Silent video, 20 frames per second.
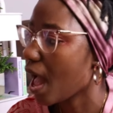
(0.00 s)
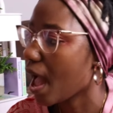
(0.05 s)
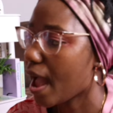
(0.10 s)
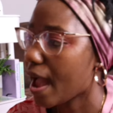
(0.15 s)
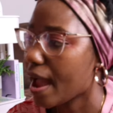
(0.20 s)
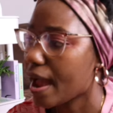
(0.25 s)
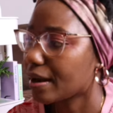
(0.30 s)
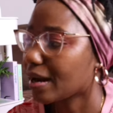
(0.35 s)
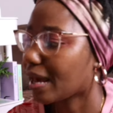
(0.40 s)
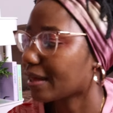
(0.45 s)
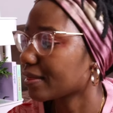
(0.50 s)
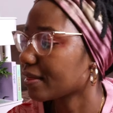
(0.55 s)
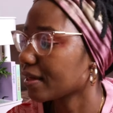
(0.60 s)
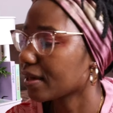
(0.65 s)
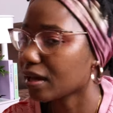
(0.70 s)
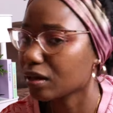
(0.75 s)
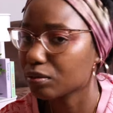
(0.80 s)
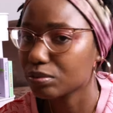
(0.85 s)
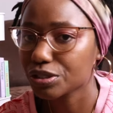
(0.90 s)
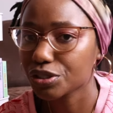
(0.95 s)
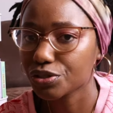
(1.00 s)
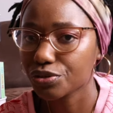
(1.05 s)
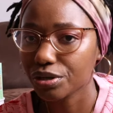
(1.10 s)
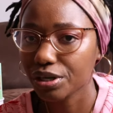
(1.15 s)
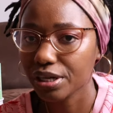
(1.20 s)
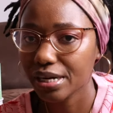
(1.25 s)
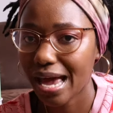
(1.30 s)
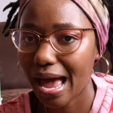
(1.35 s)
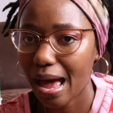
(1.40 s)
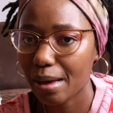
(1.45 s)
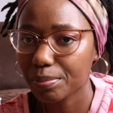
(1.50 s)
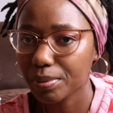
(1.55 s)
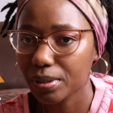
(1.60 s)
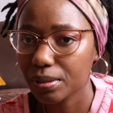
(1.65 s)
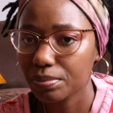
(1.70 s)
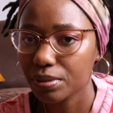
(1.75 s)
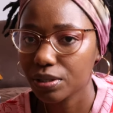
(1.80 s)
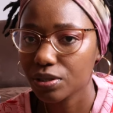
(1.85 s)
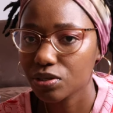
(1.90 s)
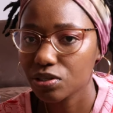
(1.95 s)
and I think I was trigger happy
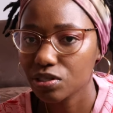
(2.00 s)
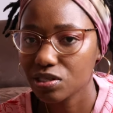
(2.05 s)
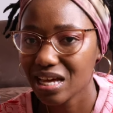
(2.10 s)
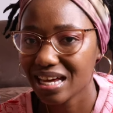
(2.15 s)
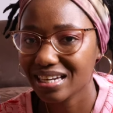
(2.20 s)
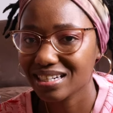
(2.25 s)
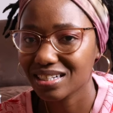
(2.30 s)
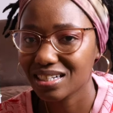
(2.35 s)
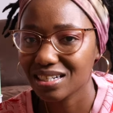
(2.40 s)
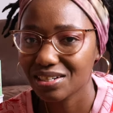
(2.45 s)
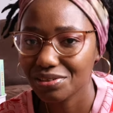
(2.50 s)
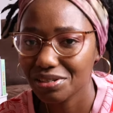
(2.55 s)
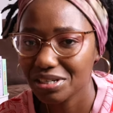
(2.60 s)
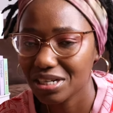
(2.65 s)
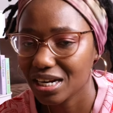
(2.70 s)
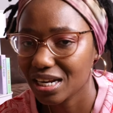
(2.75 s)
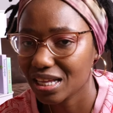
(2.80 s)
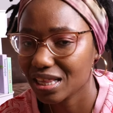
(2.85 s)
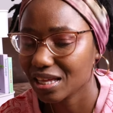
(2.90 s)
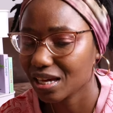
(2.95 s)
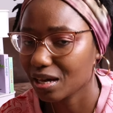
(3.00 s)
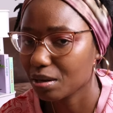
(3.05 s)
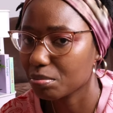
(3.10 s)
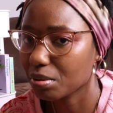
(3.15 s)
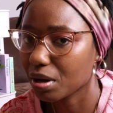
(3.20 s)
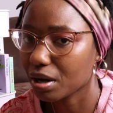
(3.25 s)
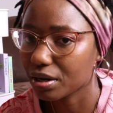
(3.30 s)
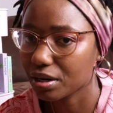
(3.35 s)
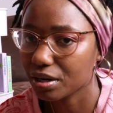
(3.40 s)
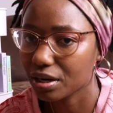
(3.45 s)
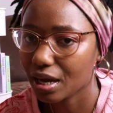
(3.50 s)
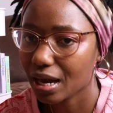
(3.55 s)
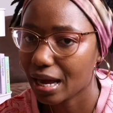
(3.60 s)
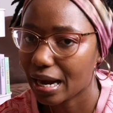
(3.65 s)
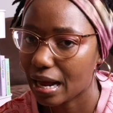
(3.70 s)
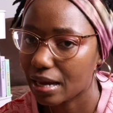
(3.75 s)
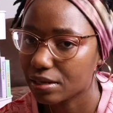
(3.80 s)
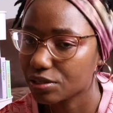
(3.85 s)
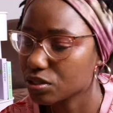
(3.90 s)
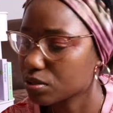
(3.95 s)
because I didn't read anything about it
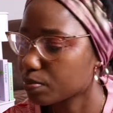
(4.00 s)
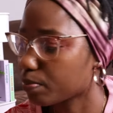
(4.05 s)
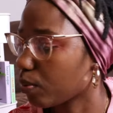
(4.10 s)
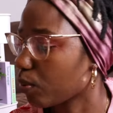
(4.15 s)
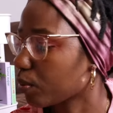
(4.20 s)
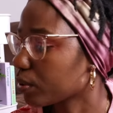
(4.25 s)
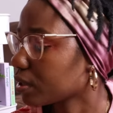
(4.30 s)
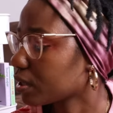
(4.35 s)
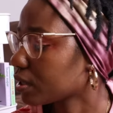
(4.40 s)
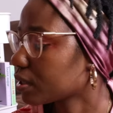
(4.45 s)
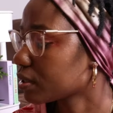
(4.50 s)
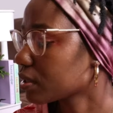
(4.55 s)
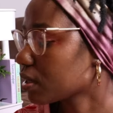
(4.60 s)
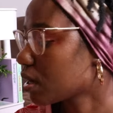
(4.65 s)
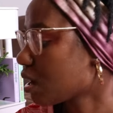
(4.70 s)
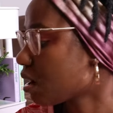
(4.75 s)
and I just bought it.